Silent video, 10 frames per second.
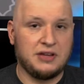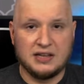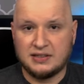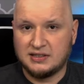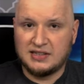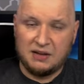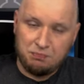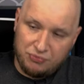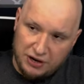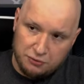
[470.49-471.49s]
Yes, it's not
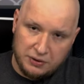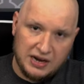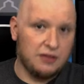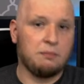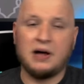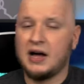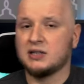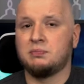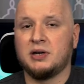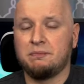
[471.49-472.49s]
there right out of the box,
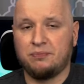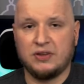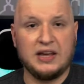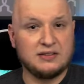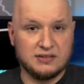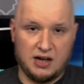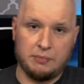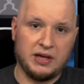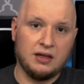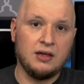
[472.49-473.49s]
but it's
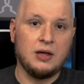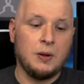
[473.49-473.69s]
coming.